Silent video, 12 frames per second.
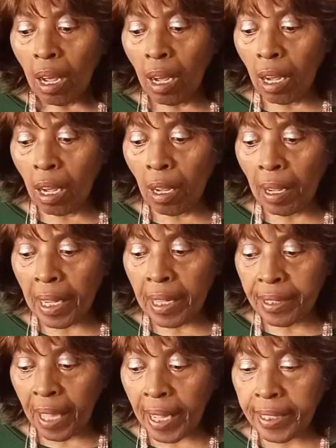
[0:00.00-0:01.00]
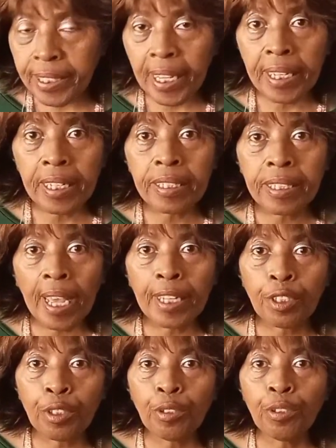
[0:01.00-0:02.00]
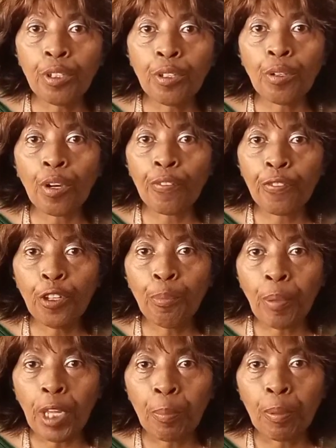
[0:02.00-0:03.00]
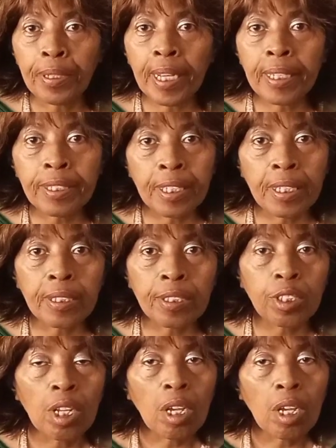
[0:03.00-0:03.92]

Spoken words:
As I stated, I do know a few people that does